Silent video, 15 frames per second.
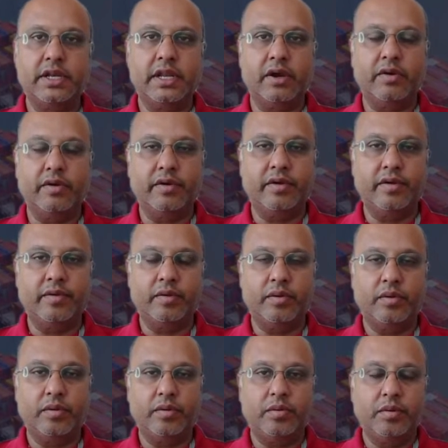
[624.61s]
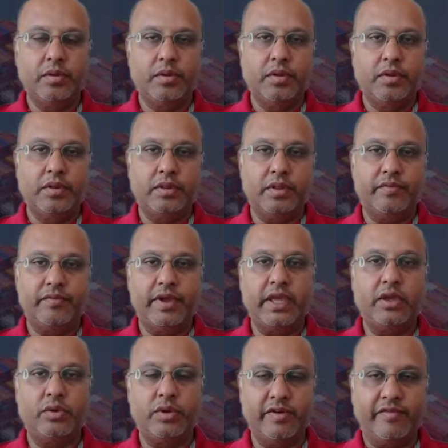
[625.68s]
Now, the way
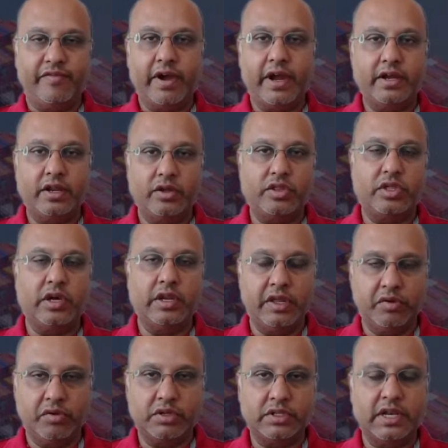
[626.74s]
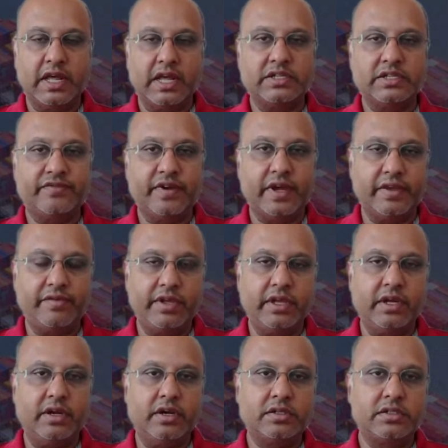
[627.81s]
you defined your journey over the last 5
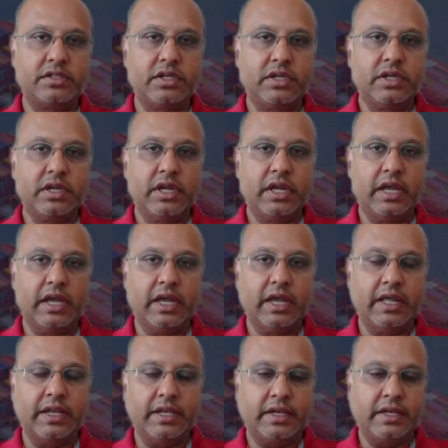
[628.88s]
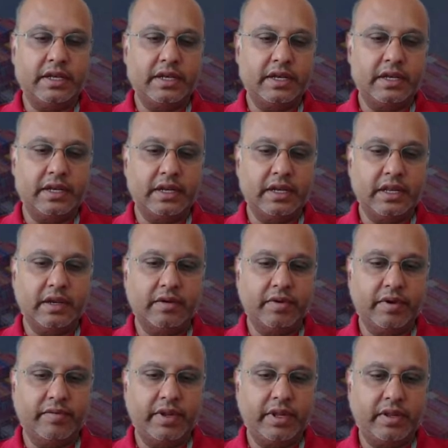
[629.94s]
years, and
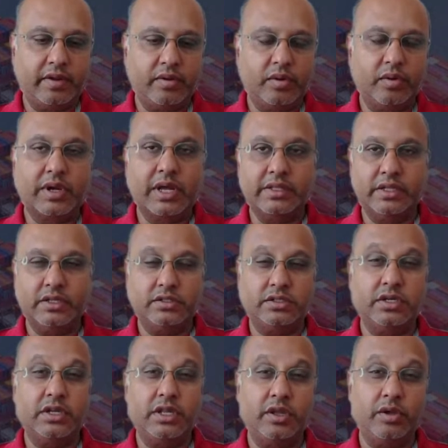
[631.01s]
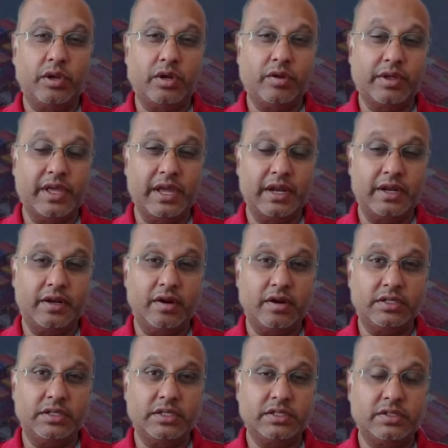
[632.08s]
when we look at this journey, you're looking at
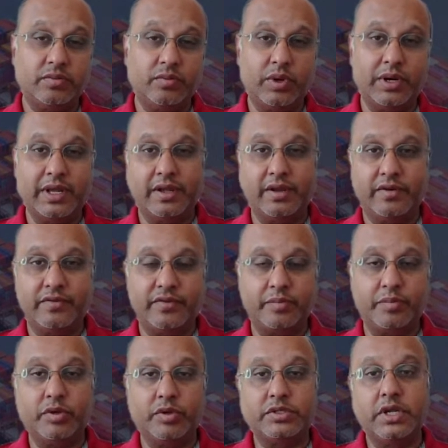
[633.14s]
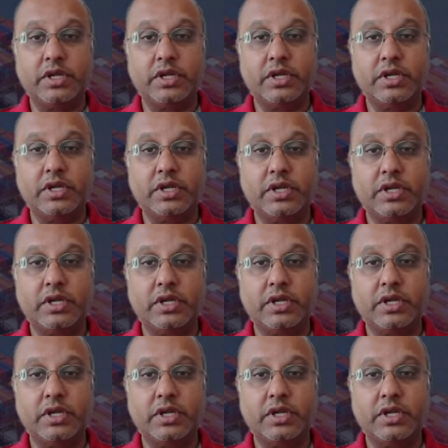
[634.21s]
not just what I heard from you is not
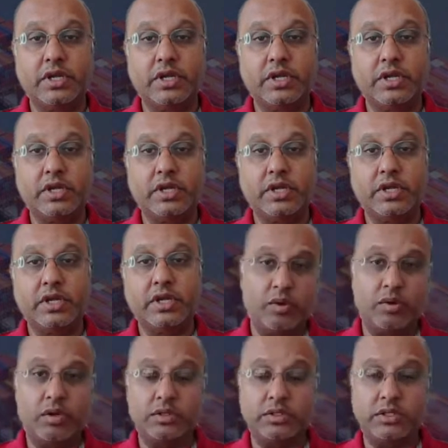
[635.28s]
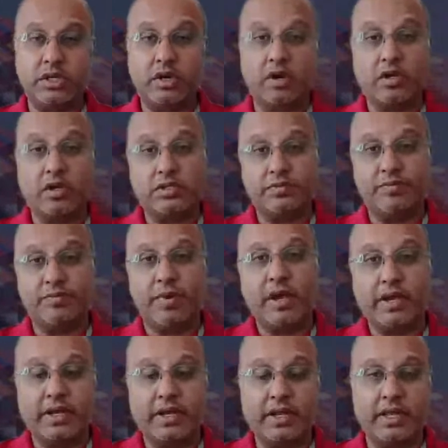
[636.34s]
just your internal stakeholders across
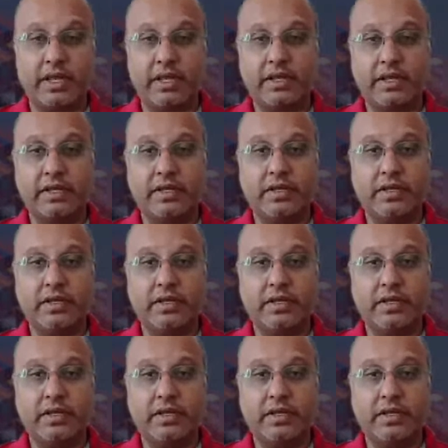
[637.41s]
marketing,